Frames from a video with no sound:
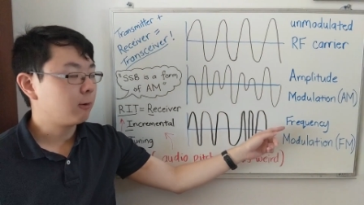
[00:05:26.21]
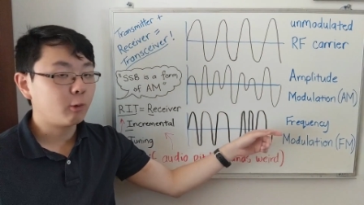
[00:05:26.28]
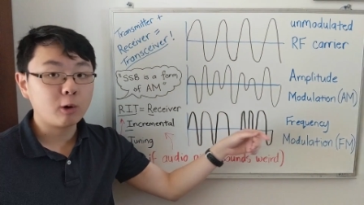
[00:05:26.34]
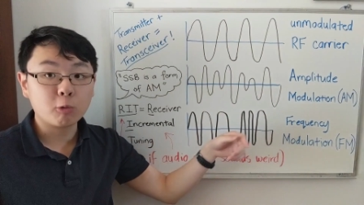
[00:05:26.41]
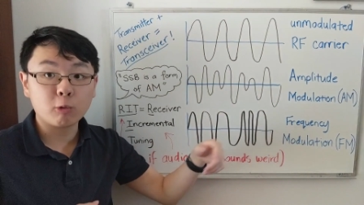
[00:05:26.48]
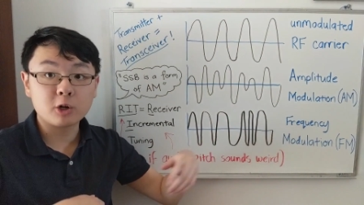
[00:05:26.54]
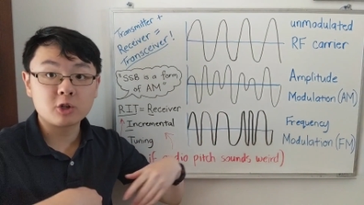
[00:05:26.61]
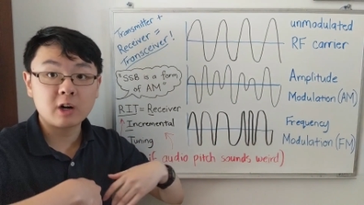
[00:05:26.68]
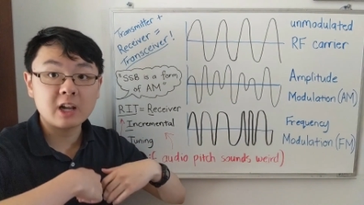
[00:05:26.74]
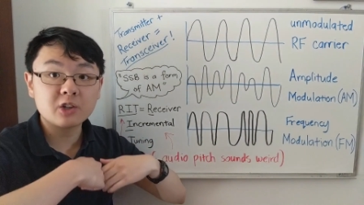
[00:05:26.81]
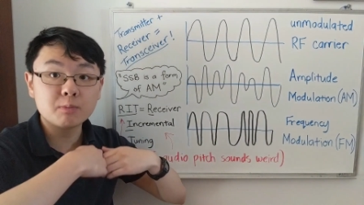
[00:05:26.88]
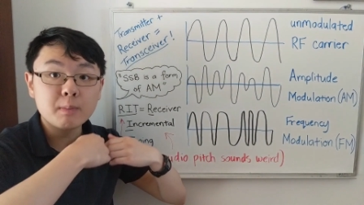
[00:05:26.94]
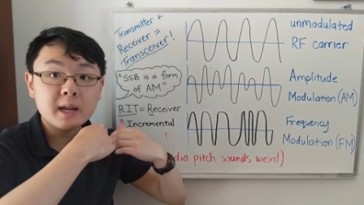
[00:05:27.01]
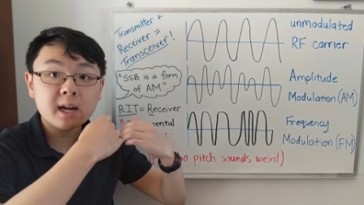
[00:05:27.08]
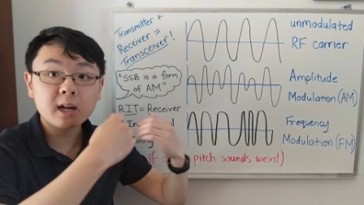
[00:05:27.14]
and we're
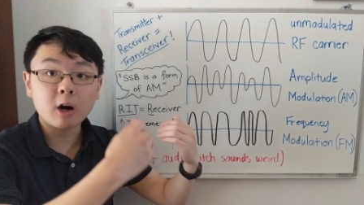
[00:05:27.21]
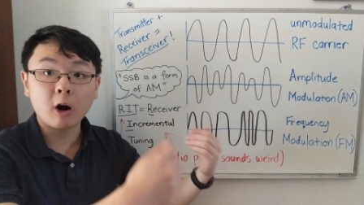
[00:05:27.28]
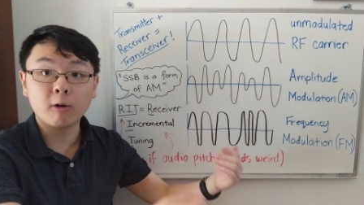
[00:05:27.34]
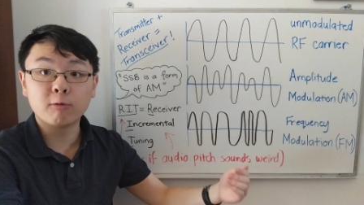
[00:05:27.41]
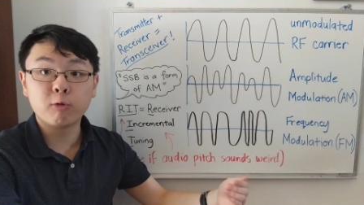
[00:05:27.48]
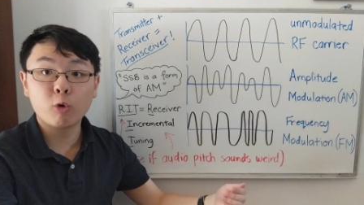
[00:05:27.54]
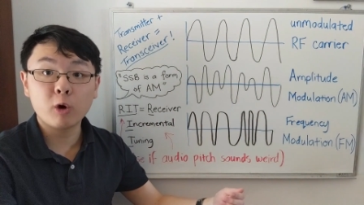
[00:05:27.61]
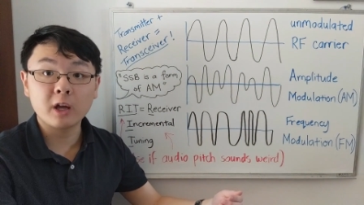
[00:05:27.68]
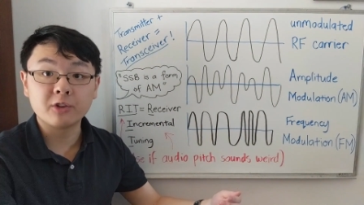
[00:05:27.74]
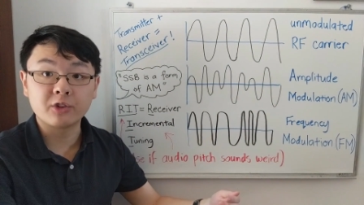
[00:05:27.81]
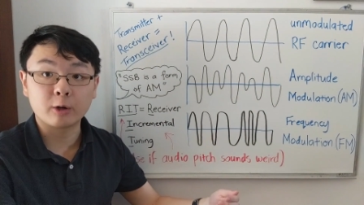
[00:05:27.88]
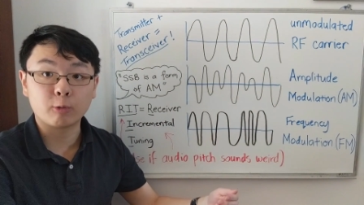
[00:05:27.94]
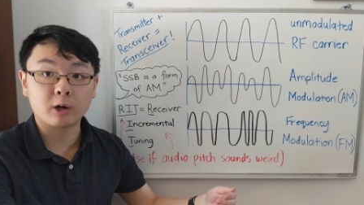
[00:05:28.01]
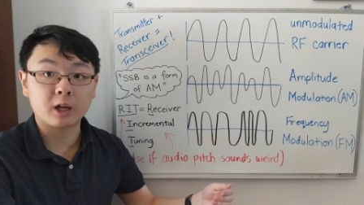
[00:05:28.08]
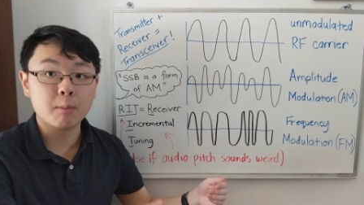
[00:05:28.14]
transmitting our
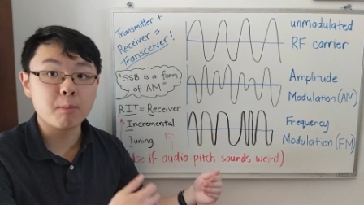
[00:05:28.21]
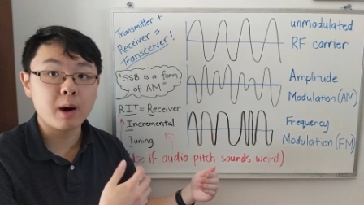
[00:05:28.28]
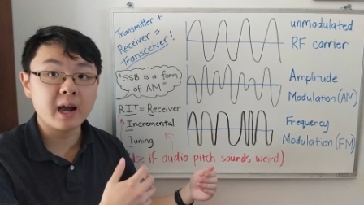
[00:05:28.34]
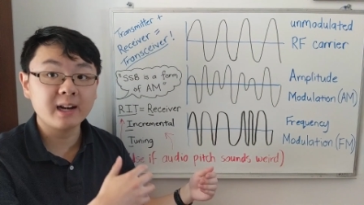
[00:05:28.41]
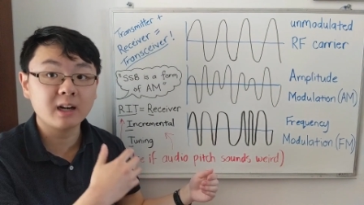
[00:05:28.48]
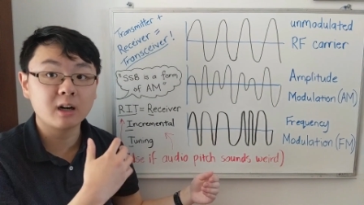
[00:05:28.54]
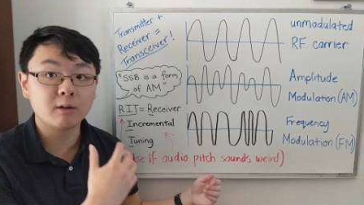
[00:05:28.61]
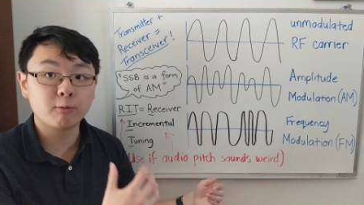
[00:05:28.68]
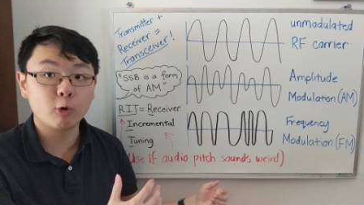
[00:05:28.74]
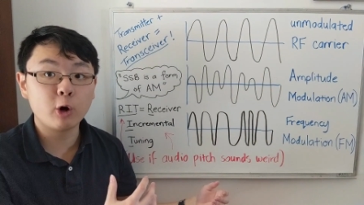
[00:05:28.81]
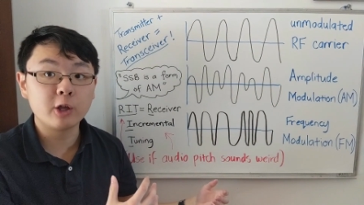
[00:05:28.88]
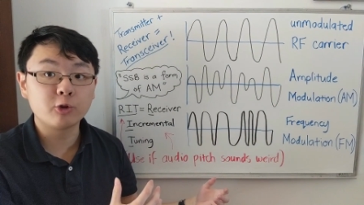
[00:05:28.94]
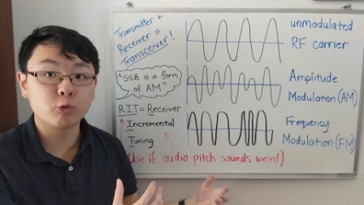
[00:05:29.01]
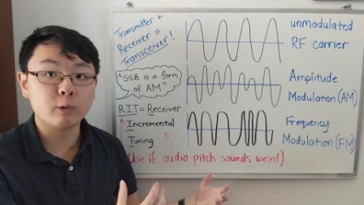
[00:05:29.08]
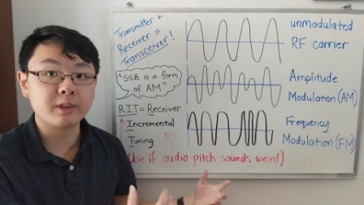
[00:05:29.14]
voice, and we're combining our
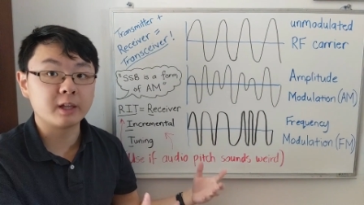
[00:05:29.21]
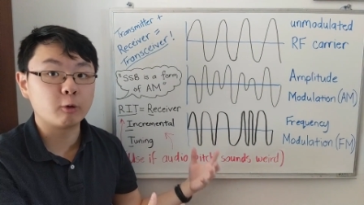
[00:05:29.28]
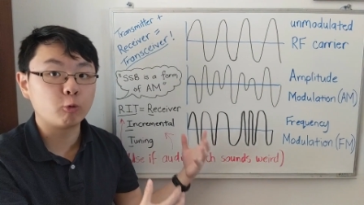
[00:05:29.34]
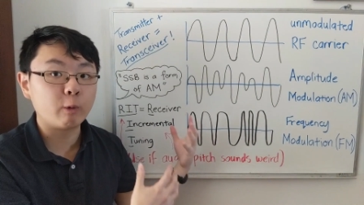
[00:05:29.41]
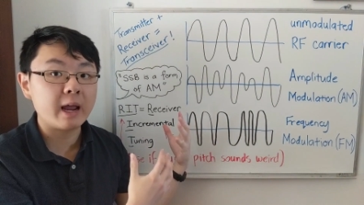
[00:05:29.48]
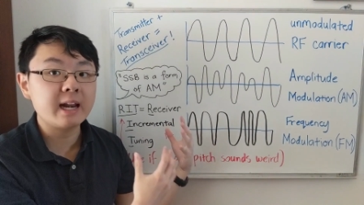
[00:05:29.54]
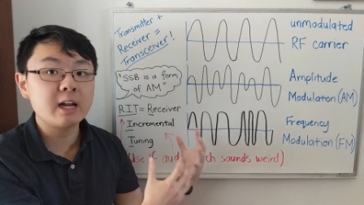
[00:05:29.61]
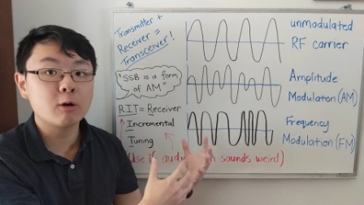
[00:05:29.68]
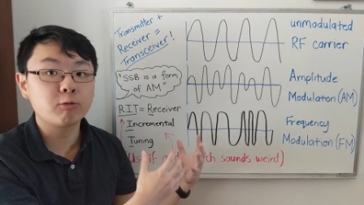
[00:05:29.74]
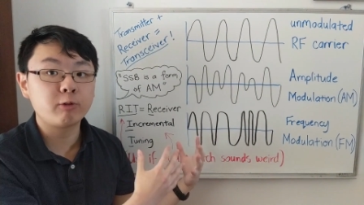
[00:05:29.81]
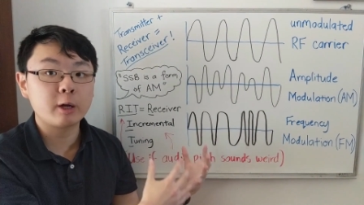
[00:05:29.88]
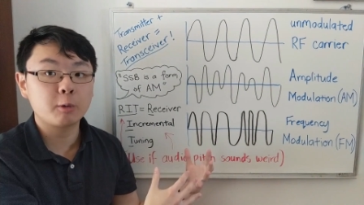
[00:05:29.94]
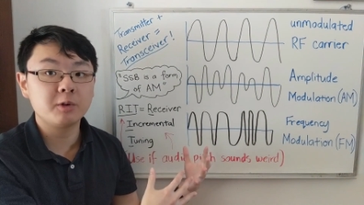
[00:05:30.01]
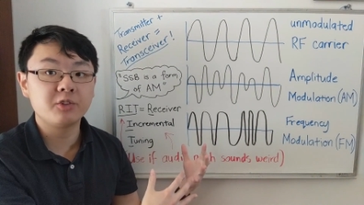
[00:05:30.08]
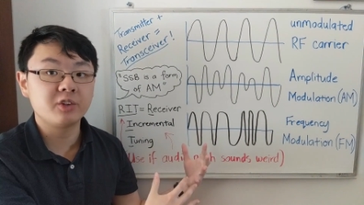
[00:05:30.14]
voice with a radio
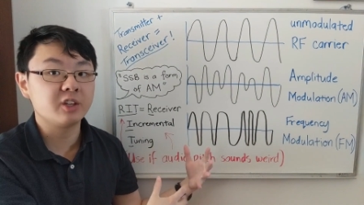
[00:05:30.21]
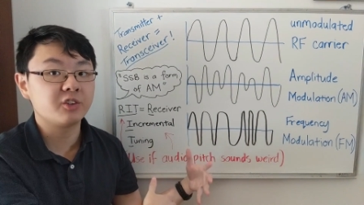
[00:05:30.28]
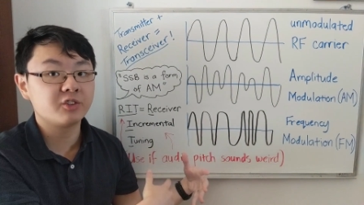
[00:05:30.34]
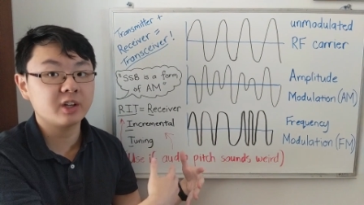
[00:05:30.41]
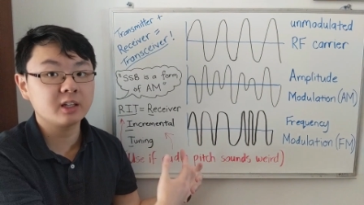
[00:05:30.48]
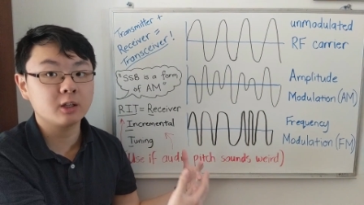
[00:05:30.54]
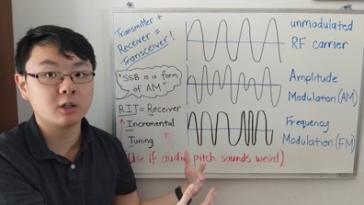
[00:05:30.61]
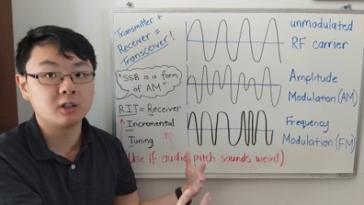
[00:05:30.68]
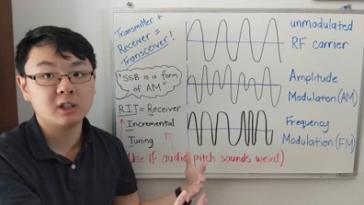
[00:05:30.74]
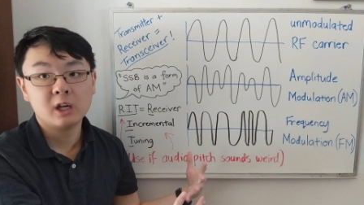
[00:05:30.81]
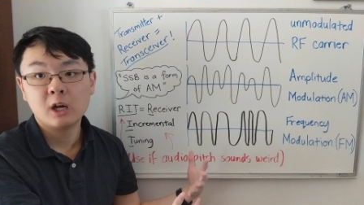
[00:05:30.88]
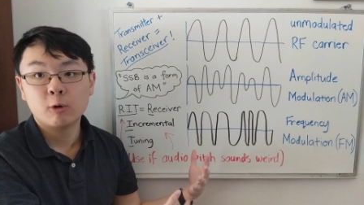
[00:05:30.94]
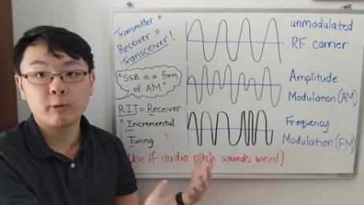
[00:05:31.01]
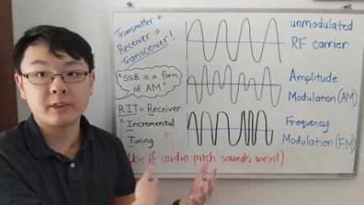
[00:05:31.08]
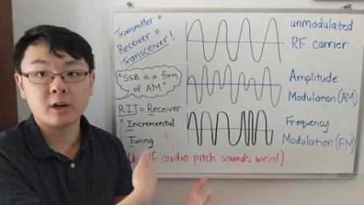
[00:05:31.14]
frequency signal
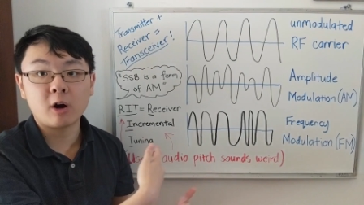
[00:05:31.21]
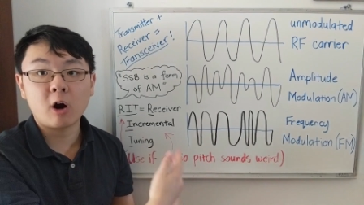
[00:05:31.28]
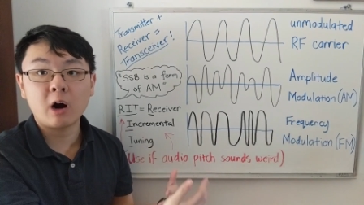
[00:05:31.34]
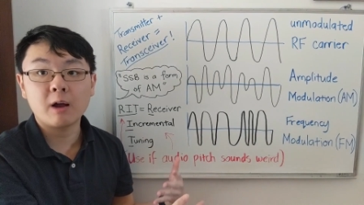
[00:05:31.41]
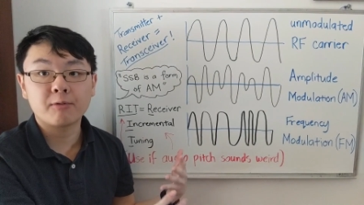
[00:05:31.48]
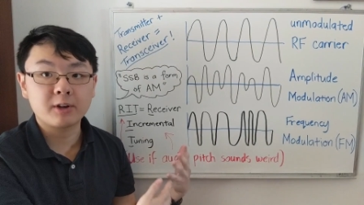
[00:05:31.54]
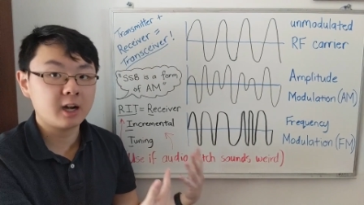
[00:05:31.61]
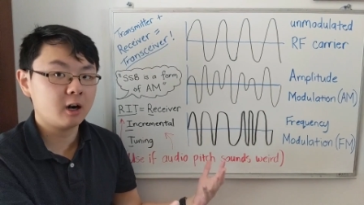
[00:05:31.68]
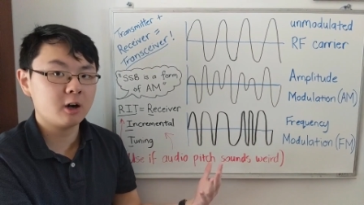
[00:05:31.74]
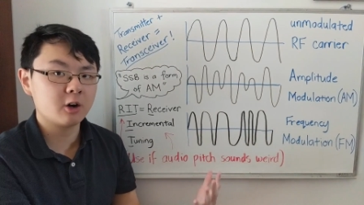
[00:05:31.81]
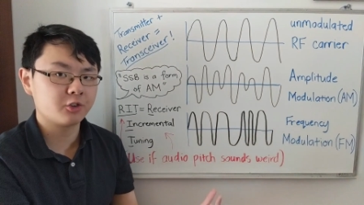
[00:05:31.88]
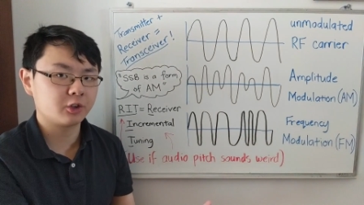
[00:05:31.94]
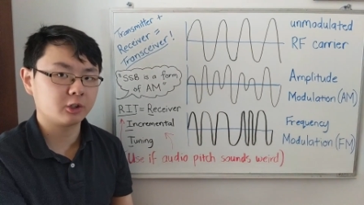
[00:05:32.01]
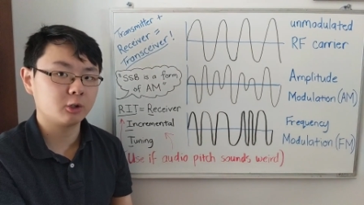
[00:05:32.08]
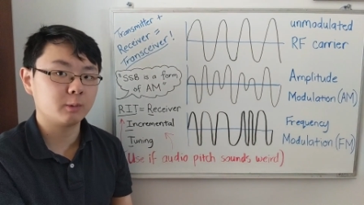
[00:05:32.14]
with an RF
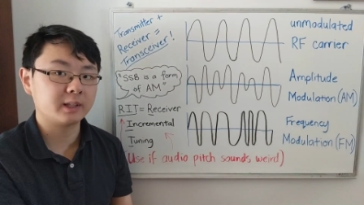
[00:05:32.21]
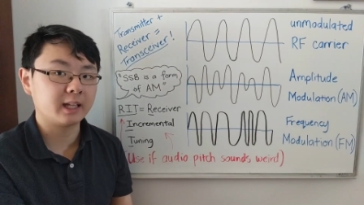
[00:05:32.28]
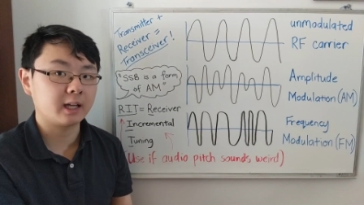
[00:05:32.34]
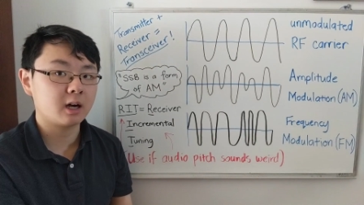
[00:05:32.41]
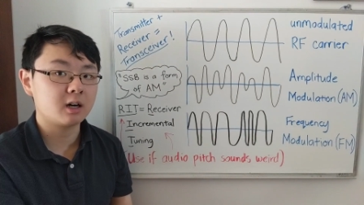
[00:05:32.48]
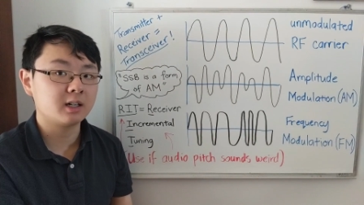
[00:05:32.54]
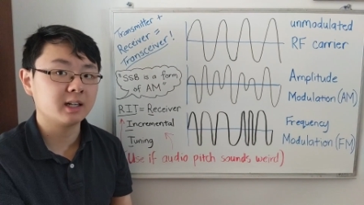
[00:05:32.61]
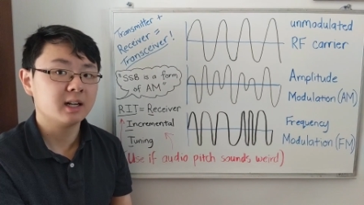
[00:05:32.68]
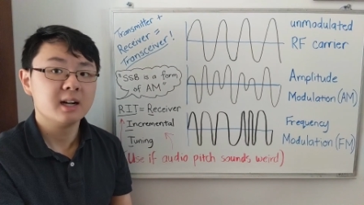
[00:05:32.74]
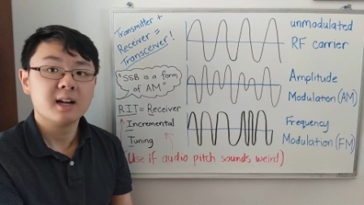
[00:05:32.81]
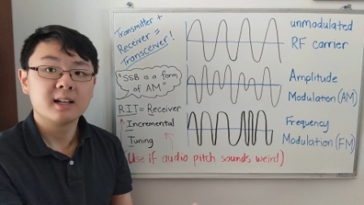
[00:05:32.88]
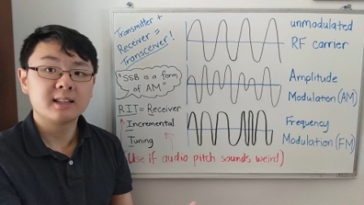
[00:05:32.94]
carrier signal, what they call it,